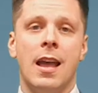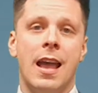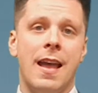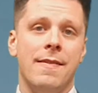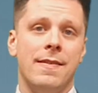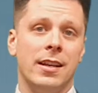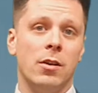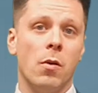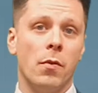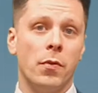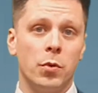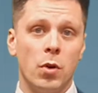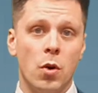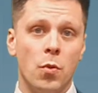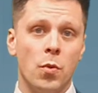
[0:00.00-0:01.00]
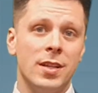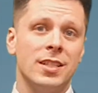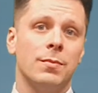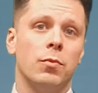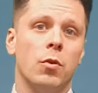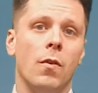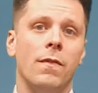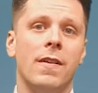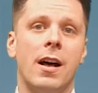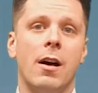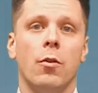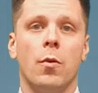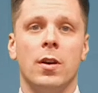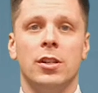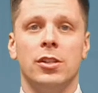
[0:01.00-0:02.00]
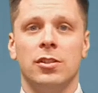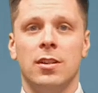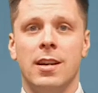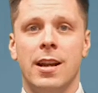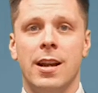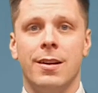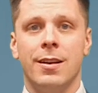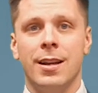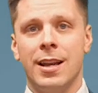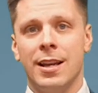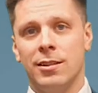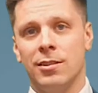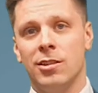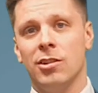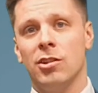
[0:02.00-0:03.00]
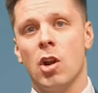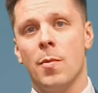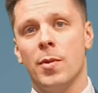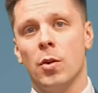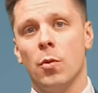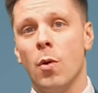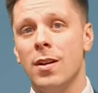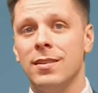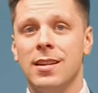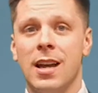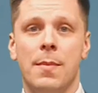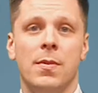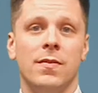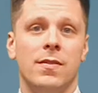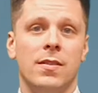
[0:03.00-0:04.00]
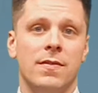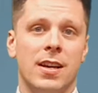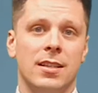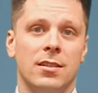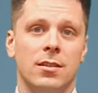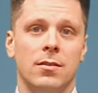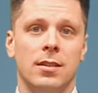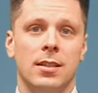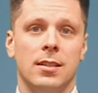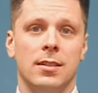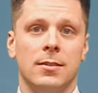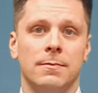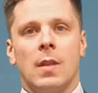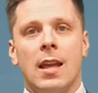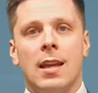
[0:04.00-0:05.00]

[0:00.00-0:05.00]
and they go through a risk profile questionnaire to determine what type of investor he is.